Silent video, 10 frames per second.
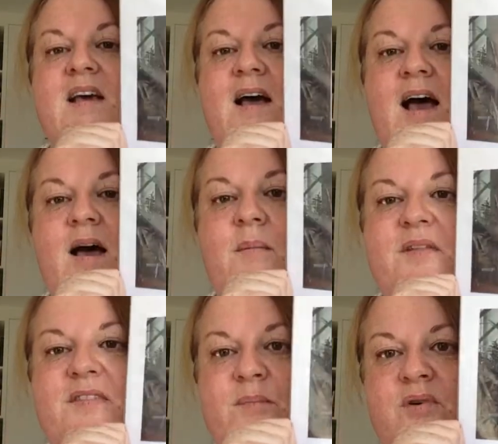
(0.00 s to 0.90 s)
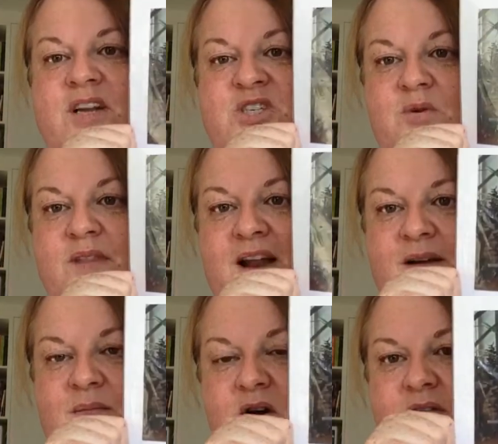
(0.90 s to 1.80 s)
I'm pretty sure that I
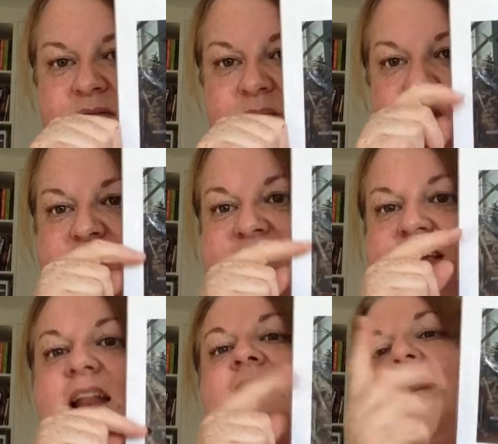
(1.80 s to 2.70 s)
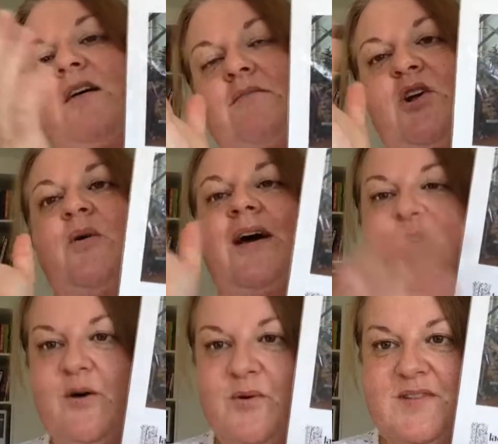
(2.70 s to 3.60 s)
bought the second hand. I know
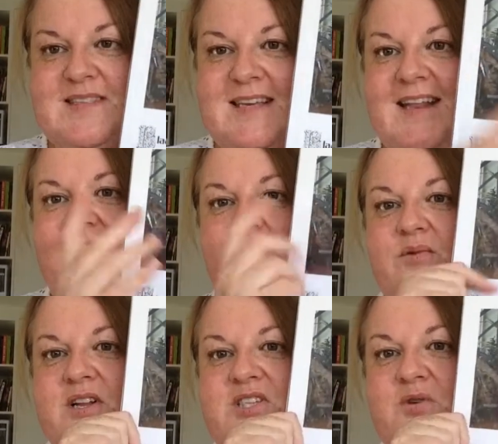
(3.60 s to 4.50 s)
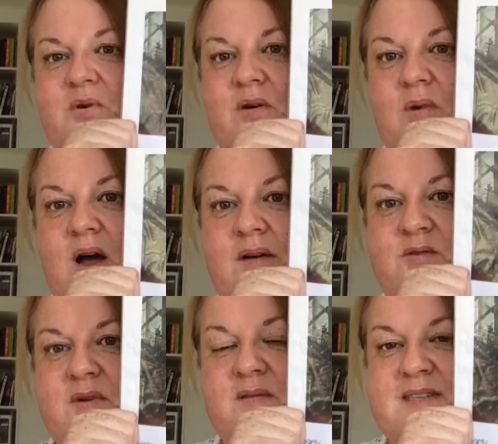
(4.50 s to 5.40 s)
I bought the second hand. I'm pretty sure it arrived
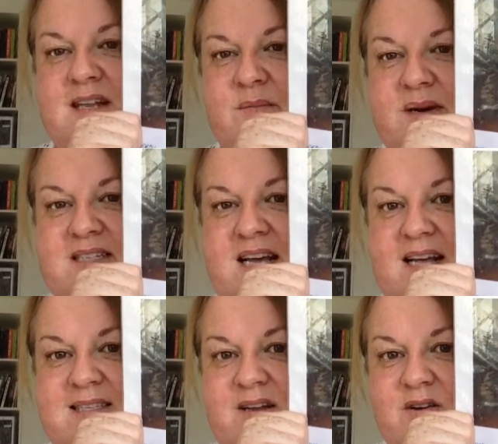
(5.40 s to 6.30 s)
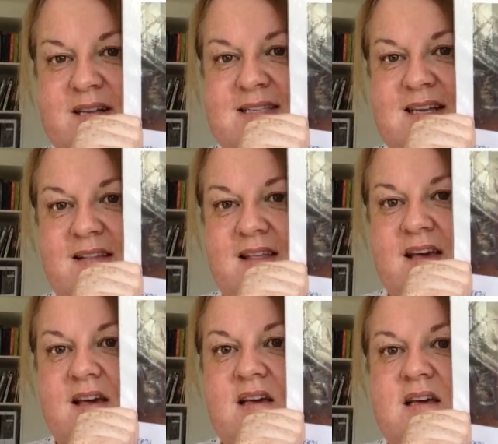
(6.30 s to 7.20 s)
when I was at my dad's and I got it sent
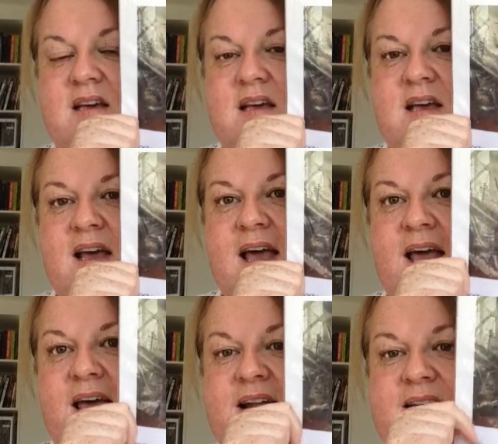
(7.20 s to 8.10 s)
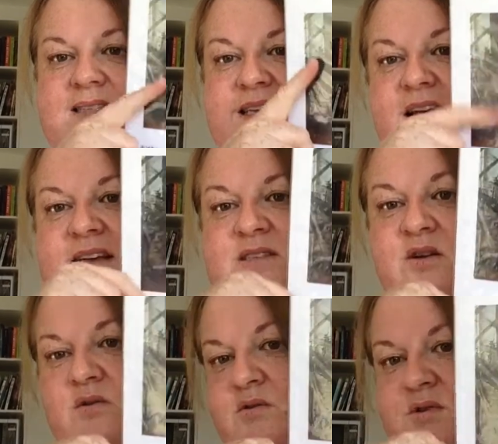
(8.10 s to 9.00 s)
there. And it's Ink
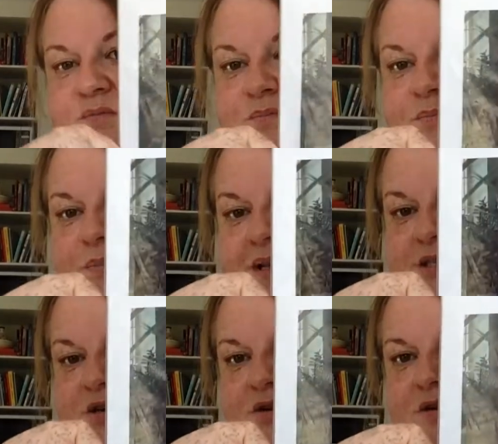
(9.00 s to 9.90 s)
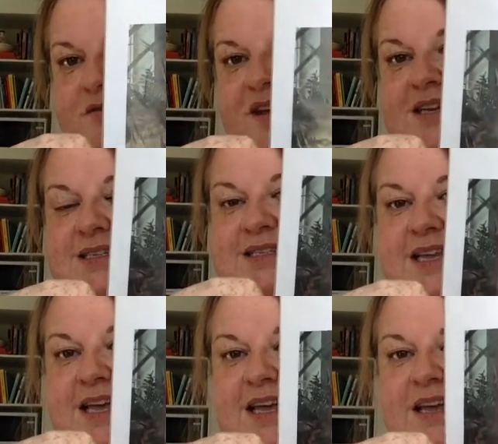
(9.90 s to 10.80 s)
Circles Blackstone
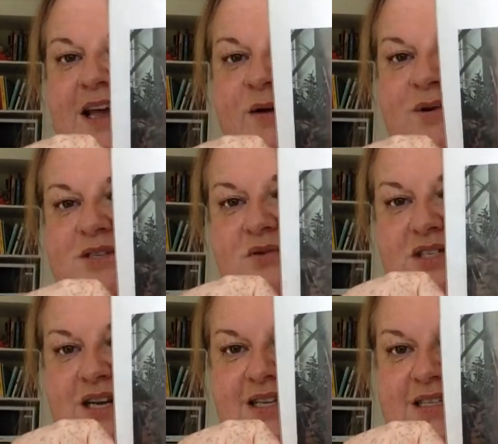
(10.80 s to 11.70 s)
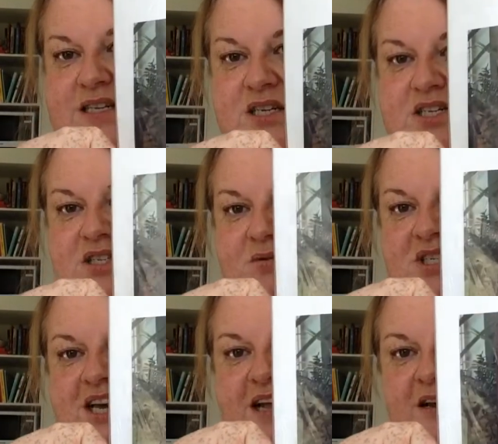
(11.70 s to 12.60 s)
Fantasy. It was originally stitched or
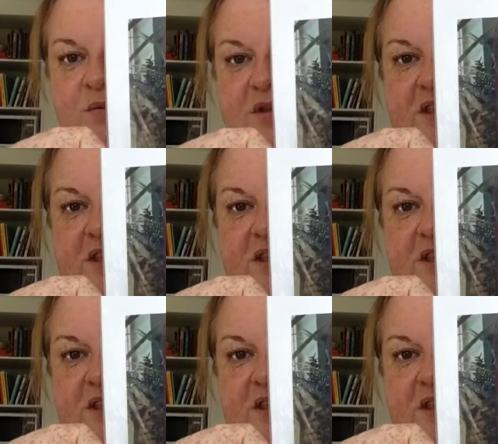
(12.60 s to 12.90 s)
charted with